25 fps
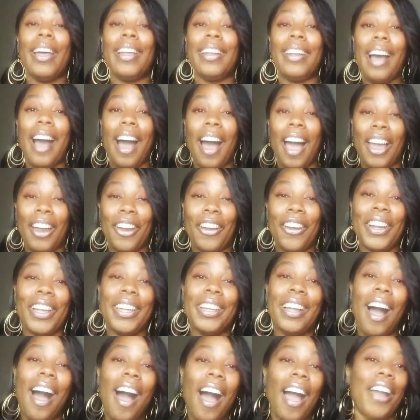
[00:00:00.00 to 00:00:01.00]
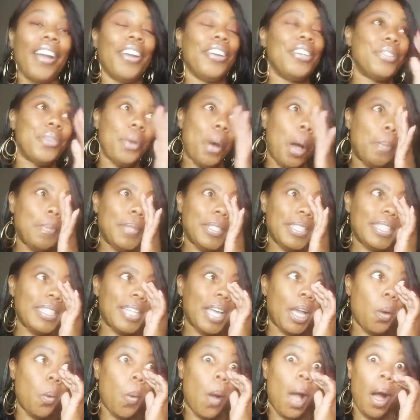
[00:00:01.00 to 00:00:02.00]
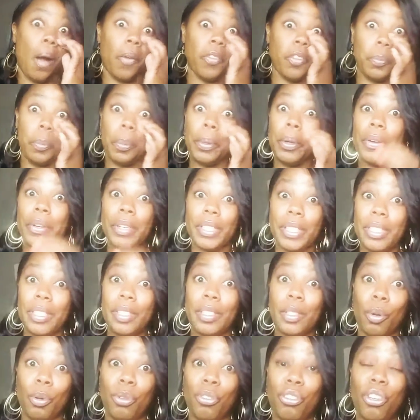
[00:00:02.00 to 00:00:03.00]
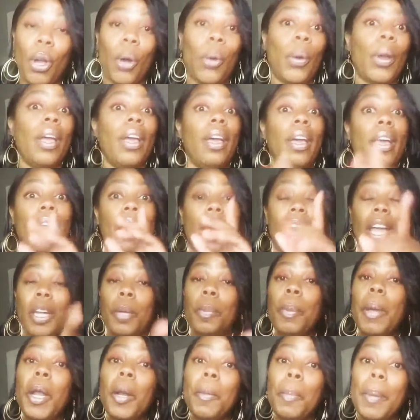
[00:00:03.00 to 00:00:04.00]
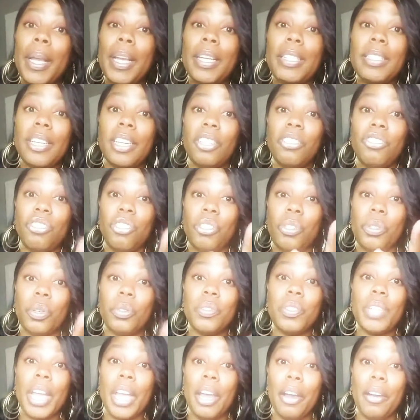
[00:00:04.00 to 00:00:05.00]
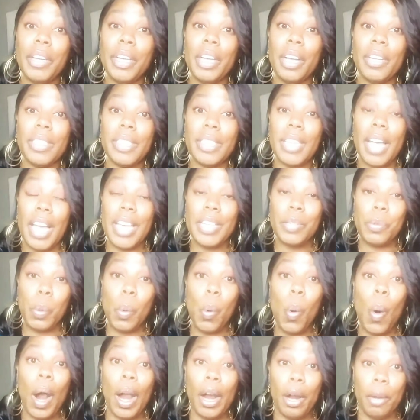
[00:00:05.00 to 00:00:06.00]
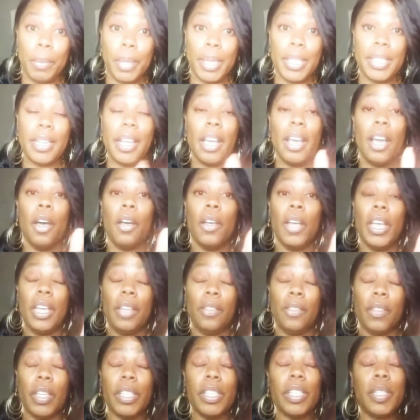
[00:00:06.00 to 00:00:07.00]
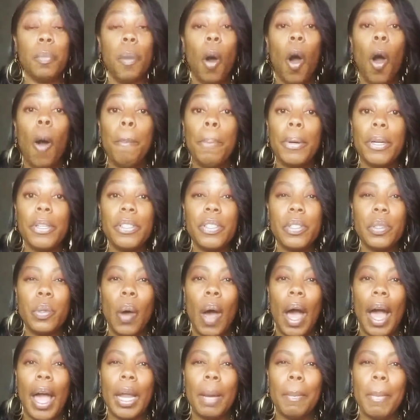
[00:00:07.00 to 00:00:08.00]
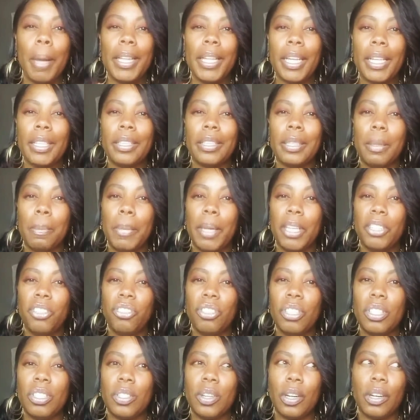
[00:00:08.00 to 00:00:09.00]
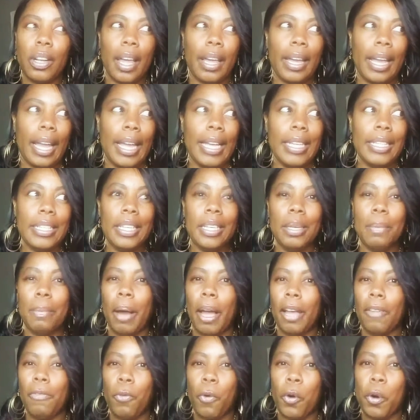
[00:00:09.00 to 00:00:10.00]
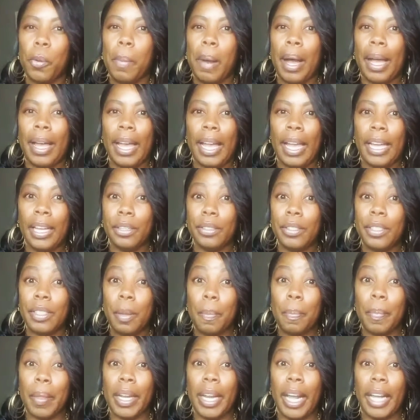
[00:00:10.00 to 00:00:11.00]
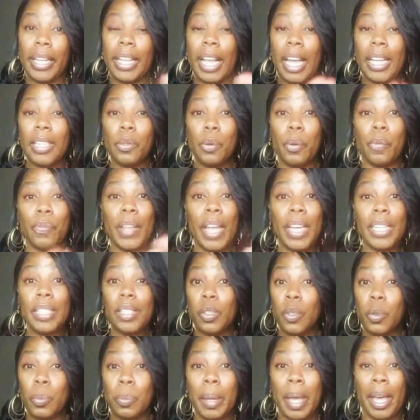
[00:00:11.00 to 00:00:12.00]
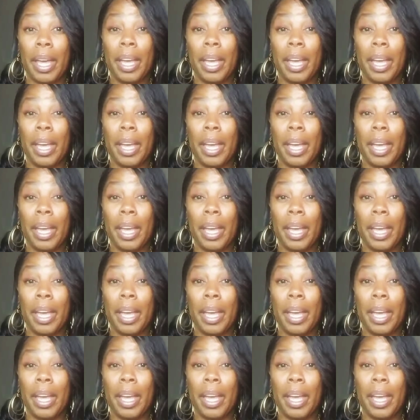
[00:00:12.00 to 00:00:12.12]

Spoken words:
and higher and higher. So I'm just like, wow, Spirit is no joke. And you better pay attention to those carry-on size requirements. The small personal item, I think the dimensions are like 18 by 4 by 8 or something like that. So if that's too